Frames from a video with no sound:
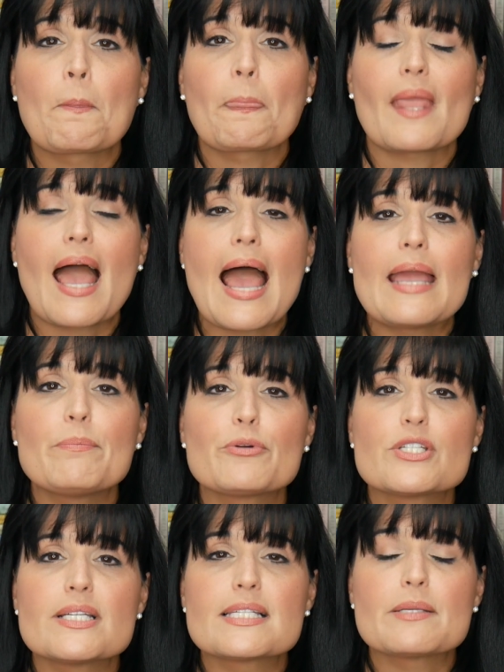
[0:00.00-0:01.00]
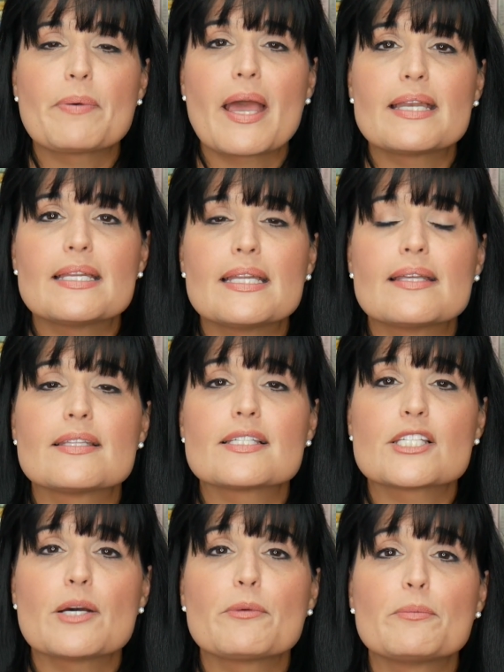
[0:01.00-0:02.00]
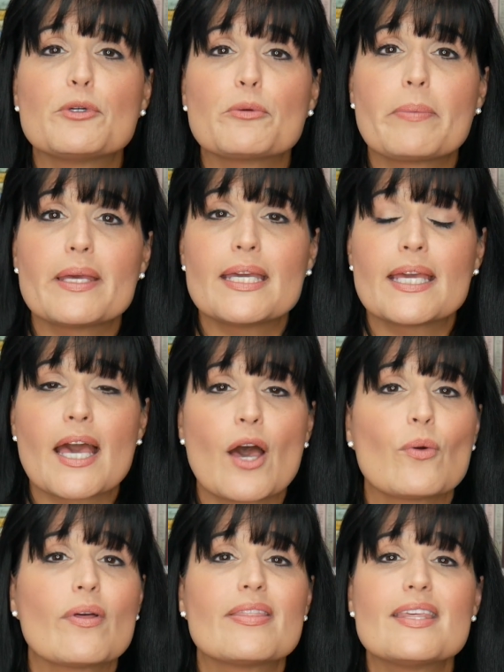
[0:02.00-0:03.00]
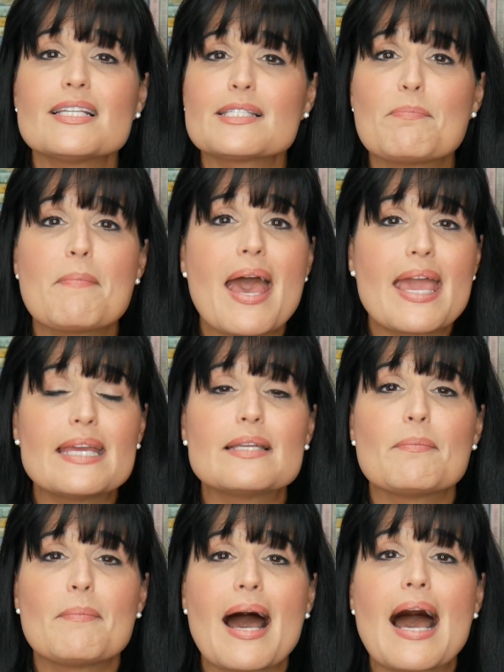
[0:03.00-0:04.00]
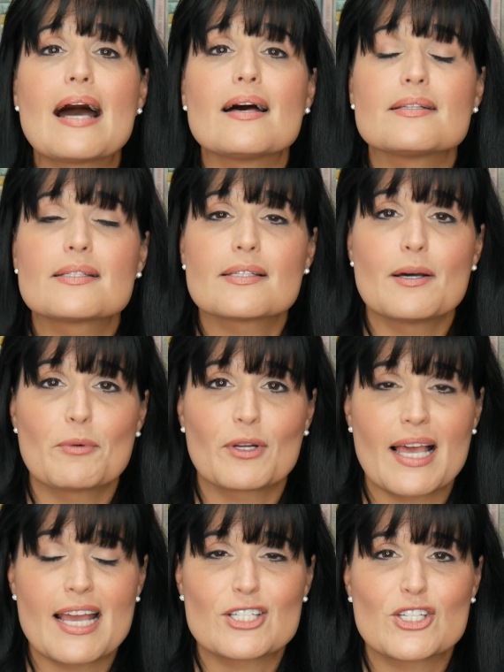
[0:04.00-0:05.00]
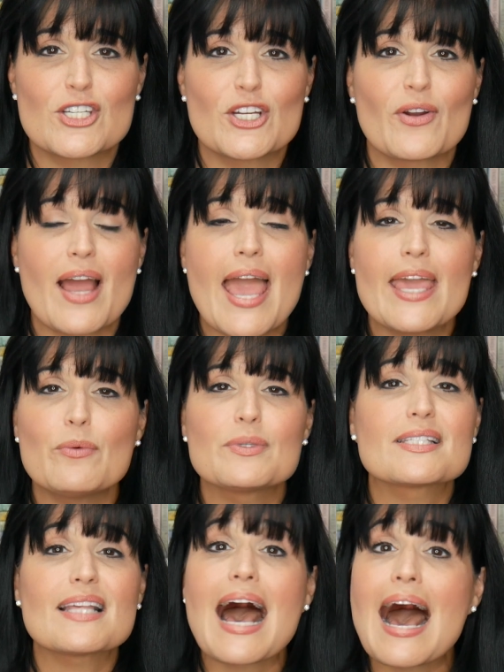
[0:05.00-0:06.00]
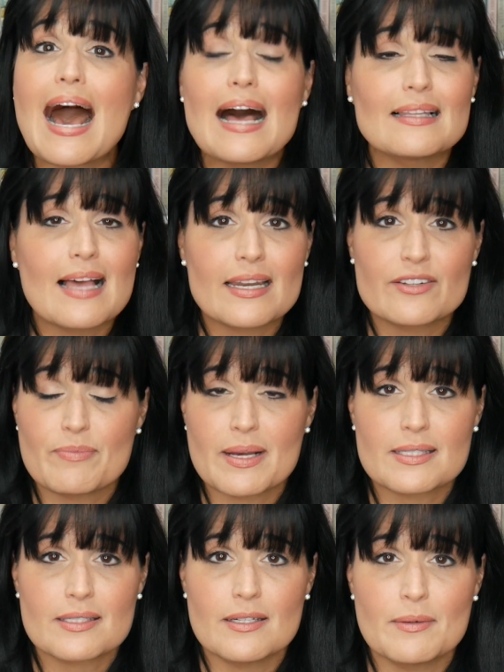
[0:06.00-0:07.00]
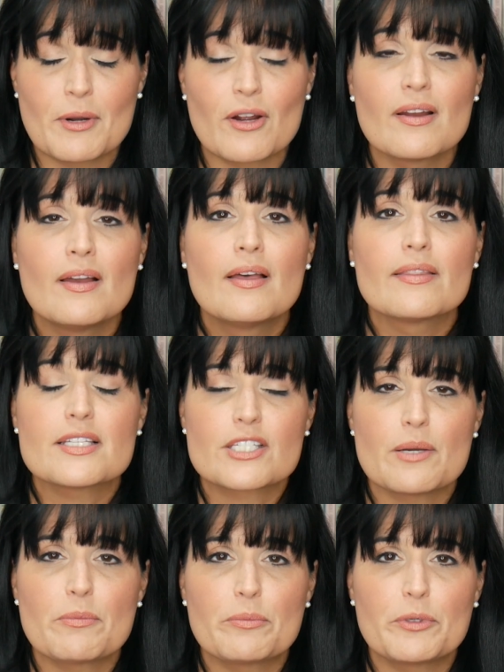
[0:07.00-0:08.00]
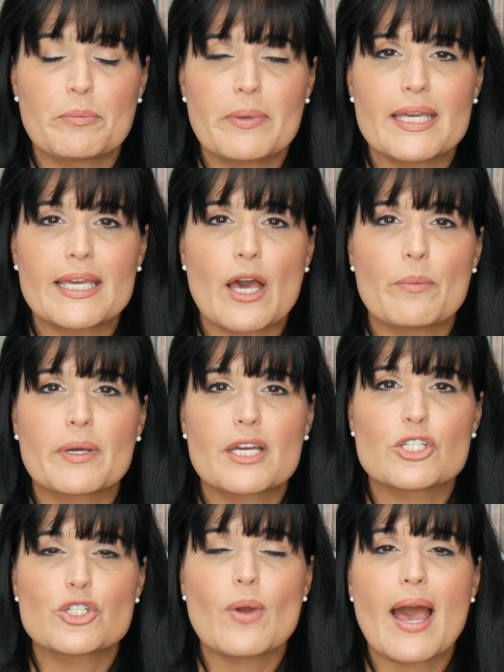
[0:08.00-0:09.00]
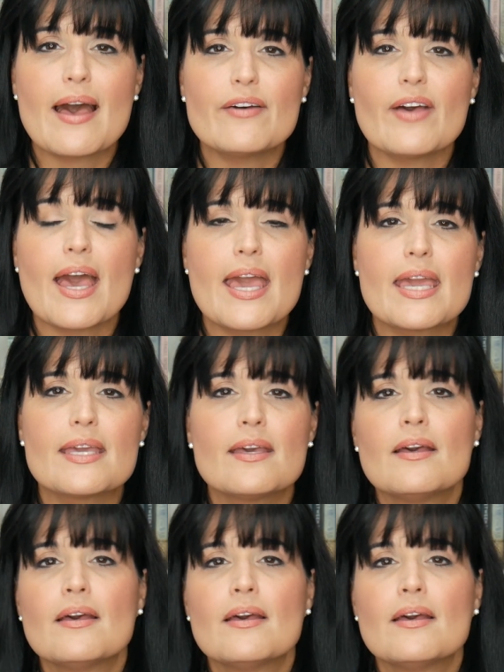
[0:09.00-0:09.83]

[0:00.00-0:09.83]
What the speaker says: I am participating in the Summer Book Bingo. This made my summer last year. It was the highlight of my summer, the Summer Book Bingo, because you have a